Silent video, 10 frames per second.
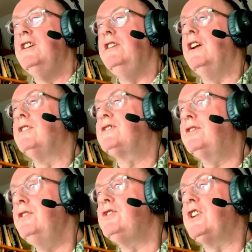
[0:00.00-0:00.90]

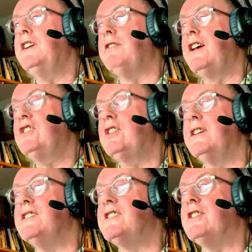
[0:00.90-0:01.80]
2
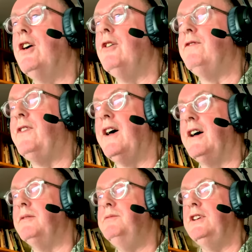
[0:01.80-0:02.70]
generations
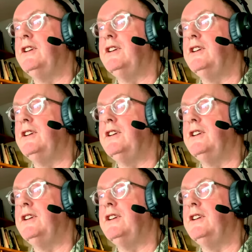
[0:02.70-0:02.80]
of,